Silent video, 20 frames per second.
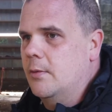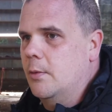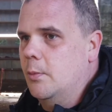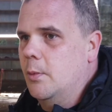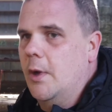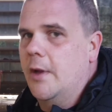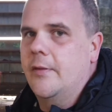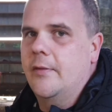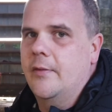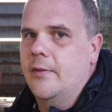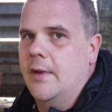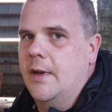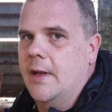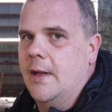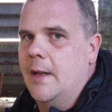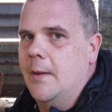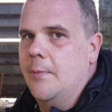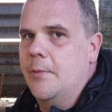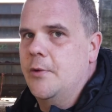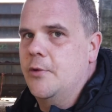The worst that's
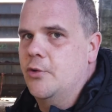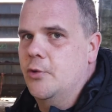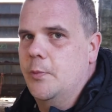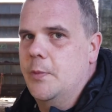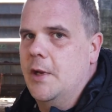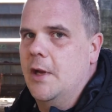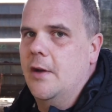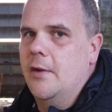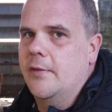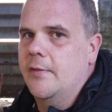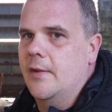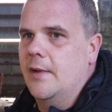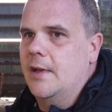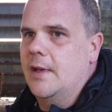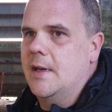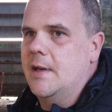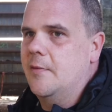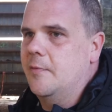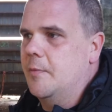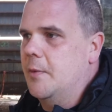going to happen is you'll be asked
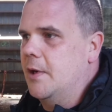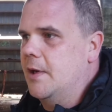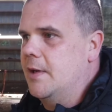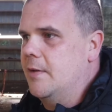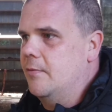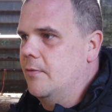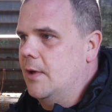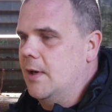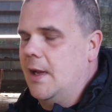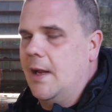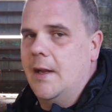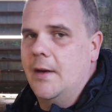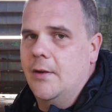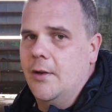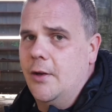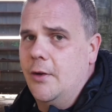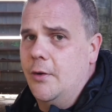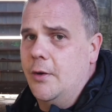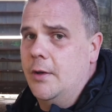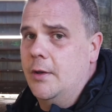to leave by either a
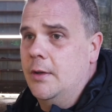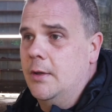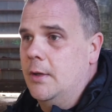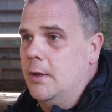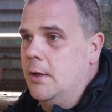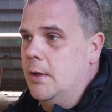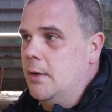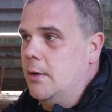landowner,